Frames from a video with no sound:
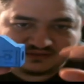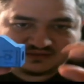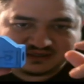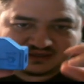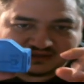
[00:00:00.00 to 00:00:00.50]

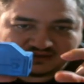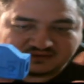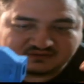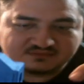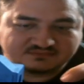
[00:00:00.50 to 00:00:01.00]
the
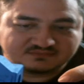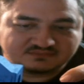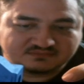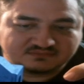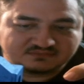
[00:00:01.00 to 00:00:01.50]

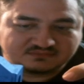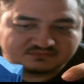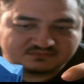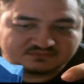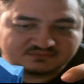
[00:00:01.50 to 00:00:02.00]

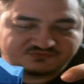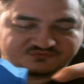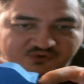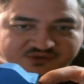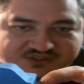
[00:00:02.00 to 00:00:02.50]

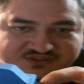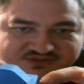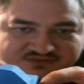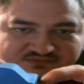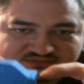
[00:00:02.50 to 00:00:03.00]

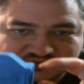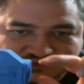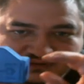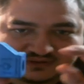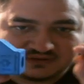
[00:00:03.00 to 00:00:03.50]
focus
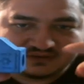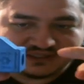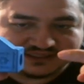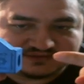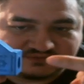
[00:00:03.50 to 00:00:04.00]

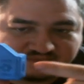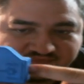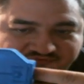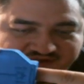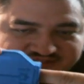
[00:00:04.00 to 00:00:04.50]
that
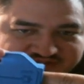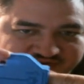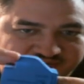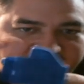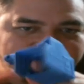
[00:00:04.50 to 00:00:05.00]
fits
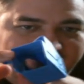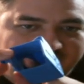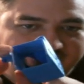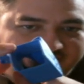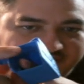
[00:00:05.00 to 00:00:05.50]
through
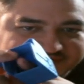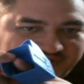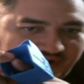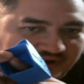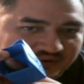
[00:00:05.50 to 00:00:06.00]
here and goes
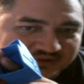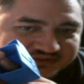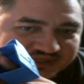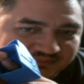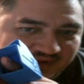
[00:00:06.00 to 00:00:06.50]

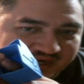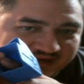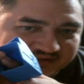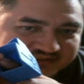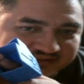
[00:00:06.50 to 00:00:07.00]
almost up right
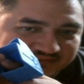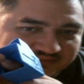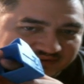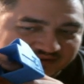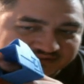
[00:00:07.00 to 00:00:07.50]
here to
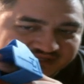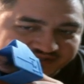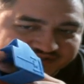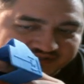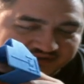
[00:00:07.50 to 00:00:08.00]
where it'll
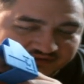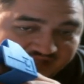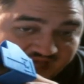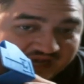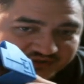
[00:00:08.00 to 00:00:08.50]
touch the
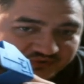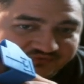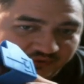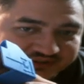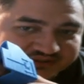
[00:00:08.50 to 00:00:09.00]
actual
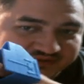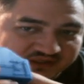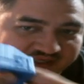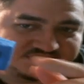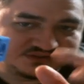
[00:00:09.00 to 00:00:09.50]
focus of the
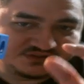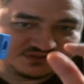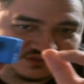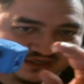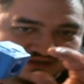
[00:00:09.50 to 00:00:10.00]
laser,
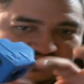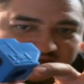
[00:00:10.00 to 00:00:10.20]
so that